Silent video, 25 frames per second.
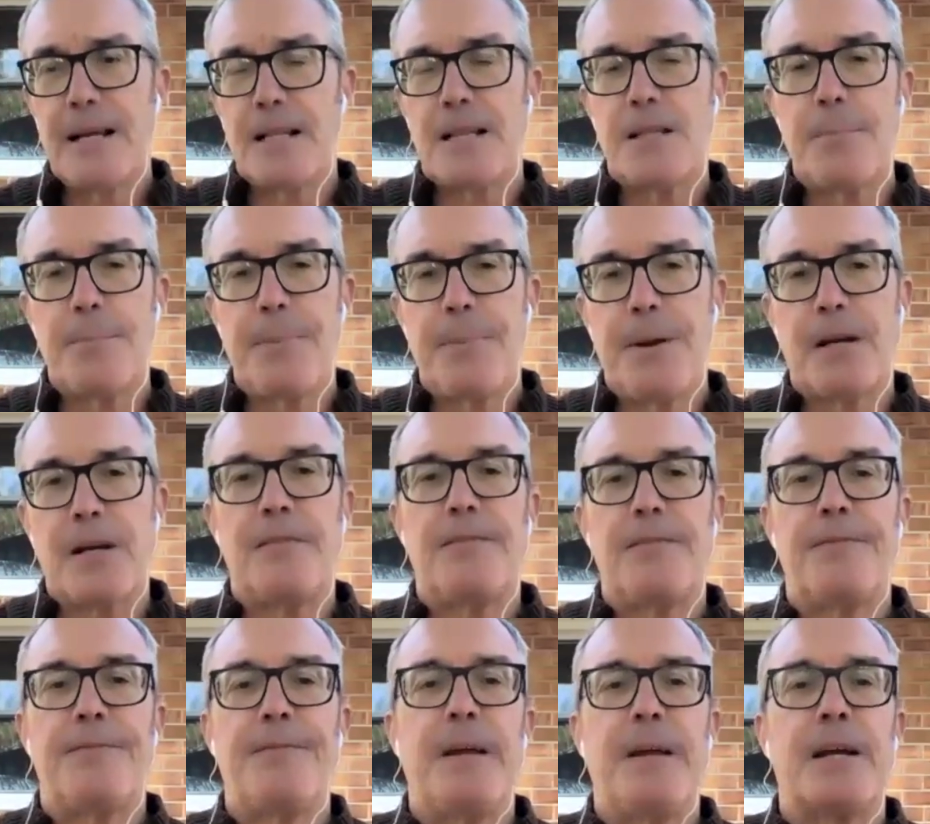get the
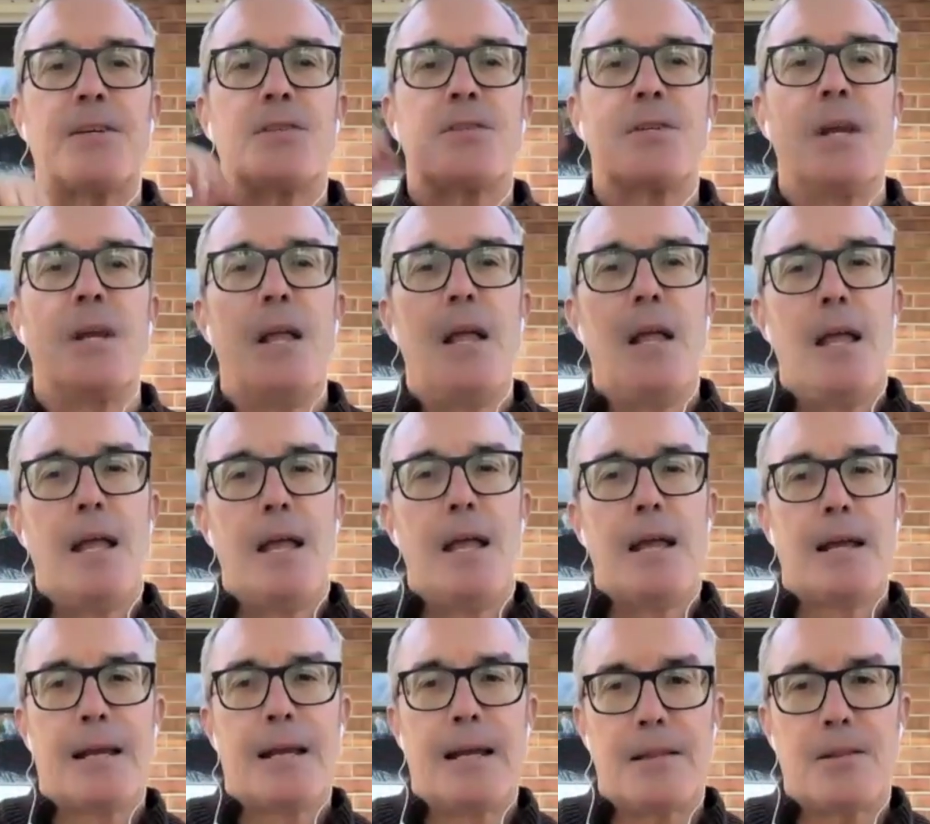bucket fixed,
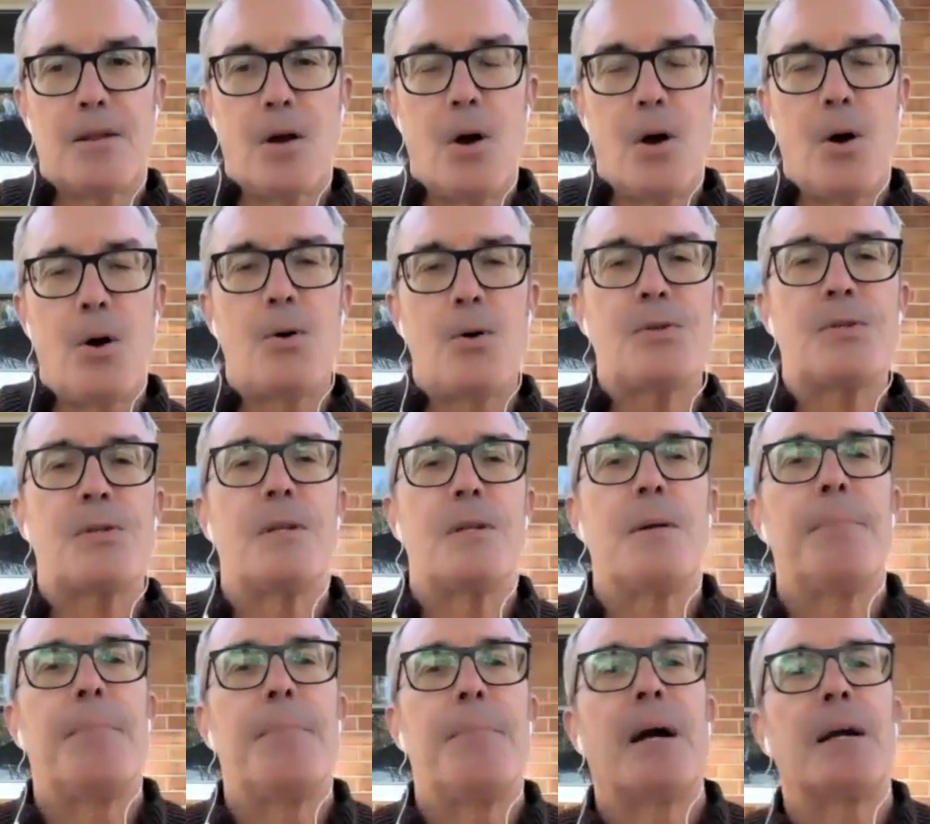get the hose
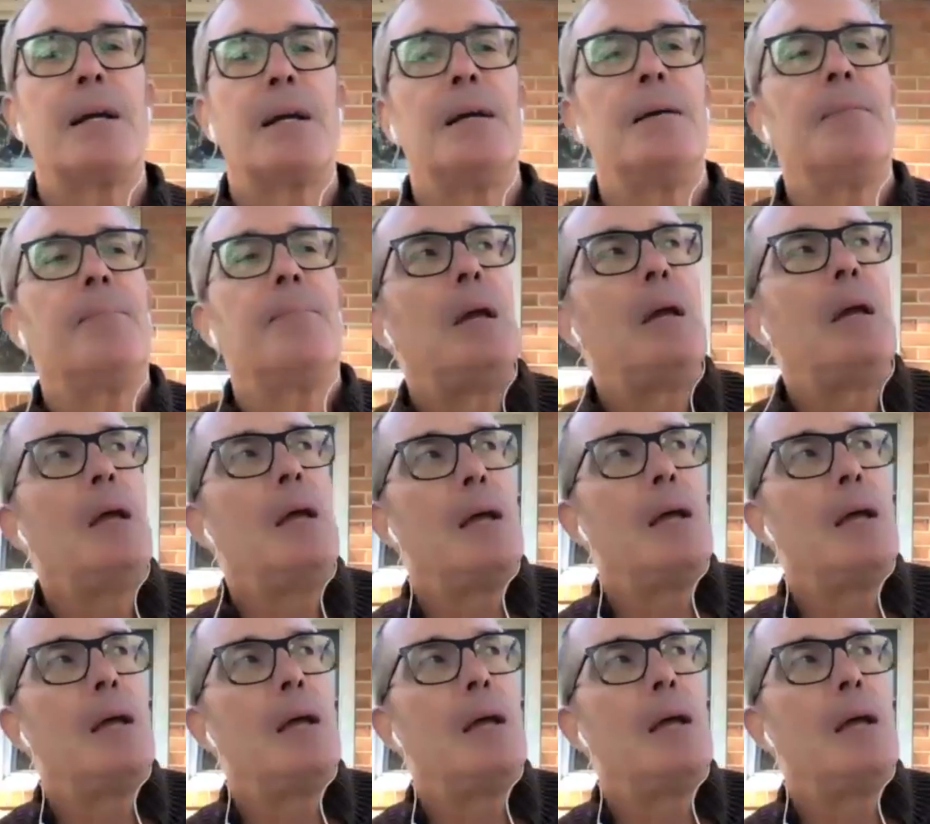in the bucket,